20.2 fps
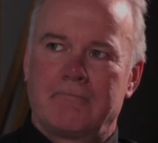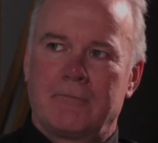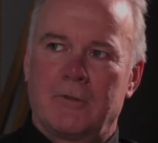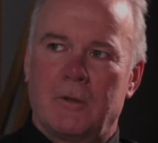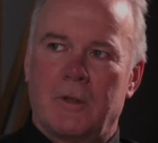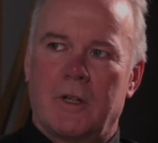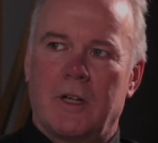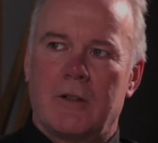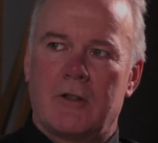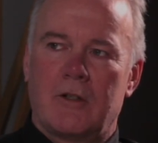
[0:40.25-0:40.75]

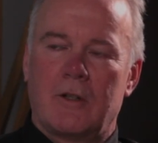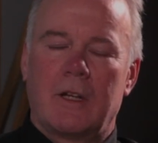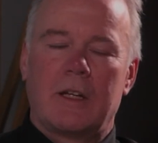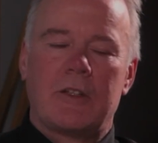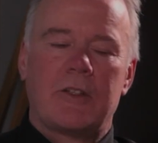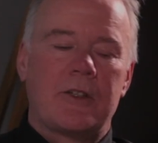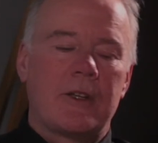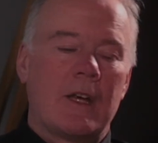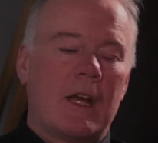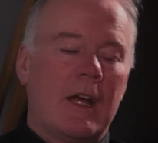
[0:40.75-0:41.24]
Okay, so
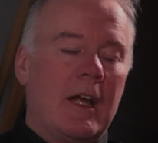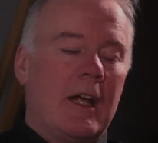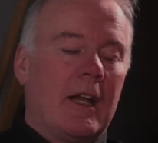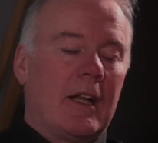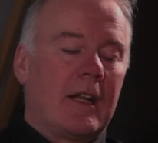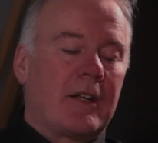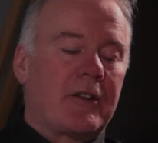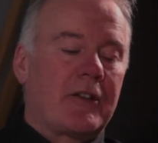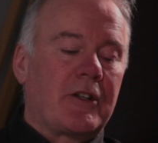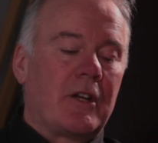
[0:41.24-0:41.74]
let's
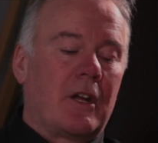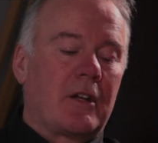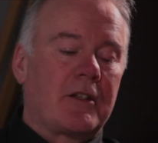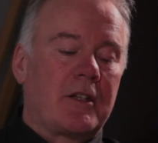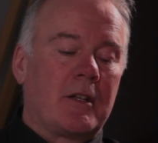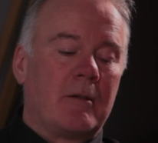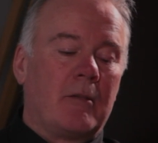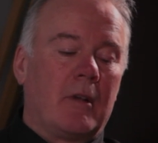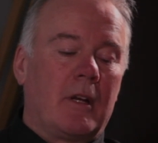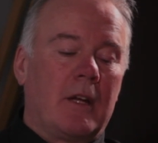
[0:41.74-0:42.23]
start
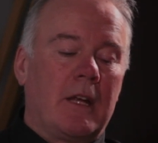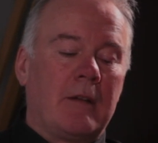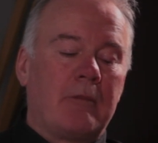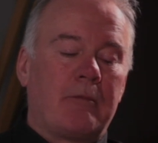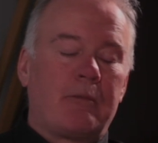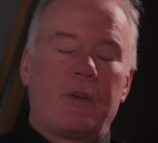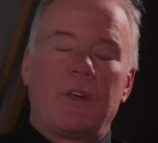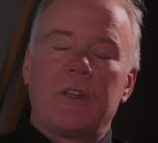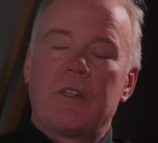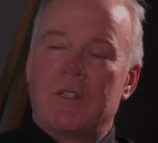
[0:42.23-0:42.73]
simple. In
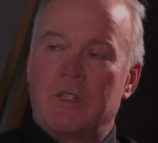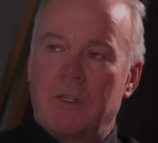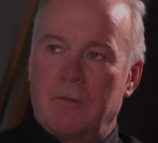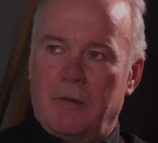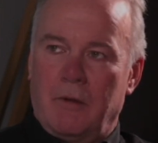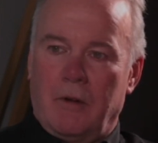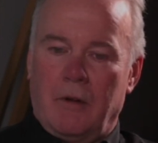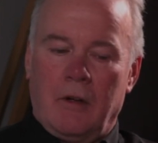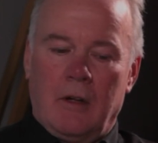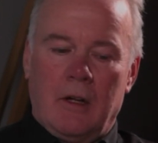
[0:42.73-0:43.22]

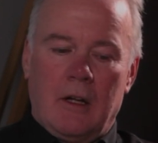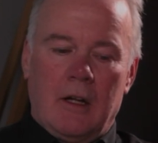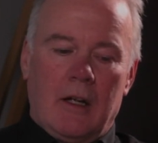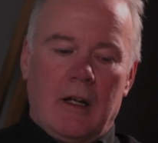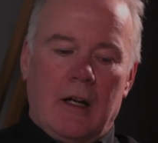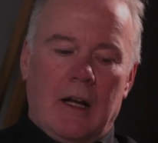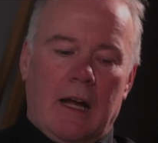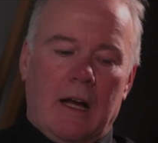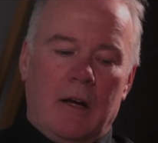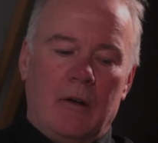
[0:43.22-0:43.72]
principle,
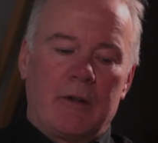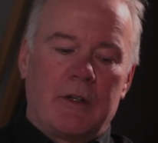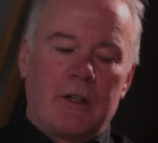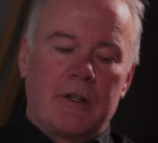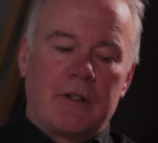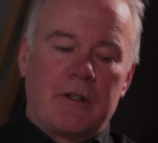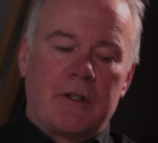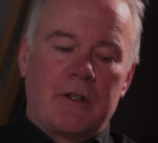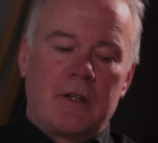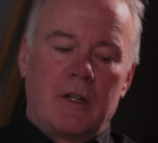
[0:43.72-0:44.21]
how
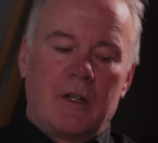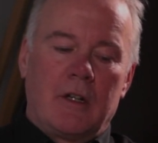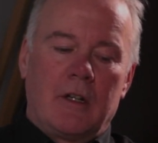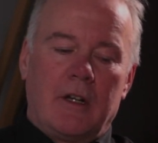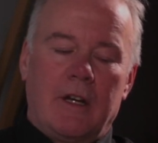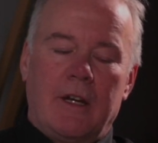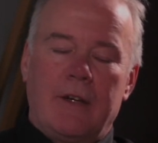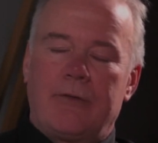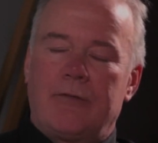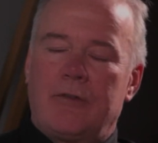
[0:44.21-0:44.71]
does
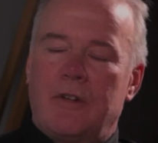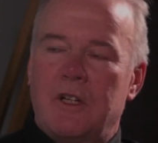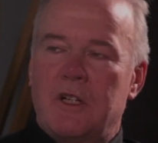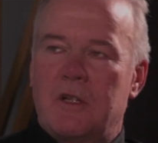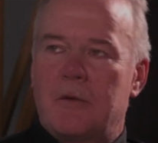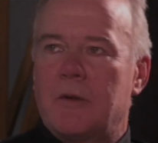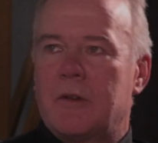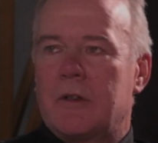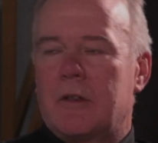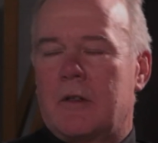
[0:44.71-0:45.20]

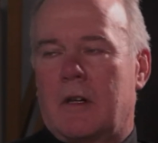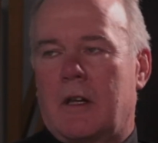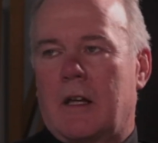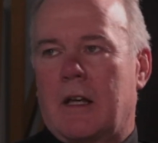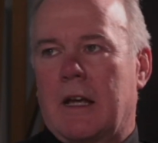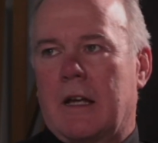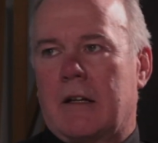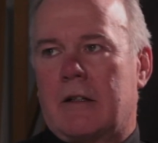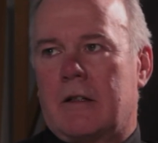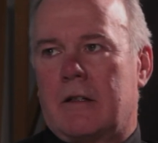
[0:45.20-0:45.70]
infringement
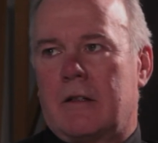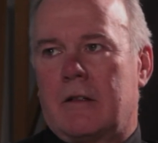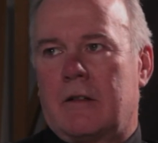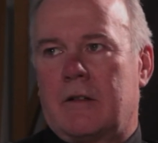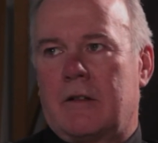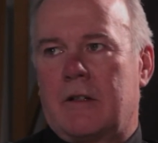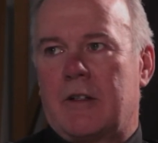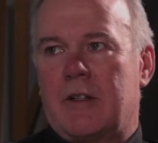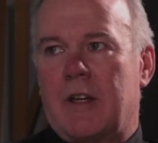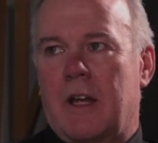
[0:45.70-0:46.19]
get
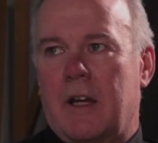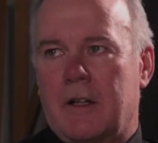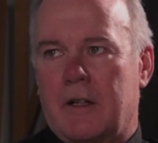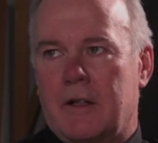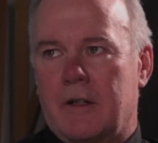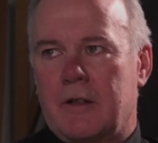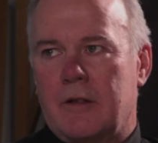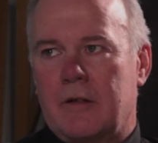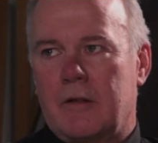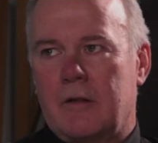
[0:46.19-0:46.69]
decided?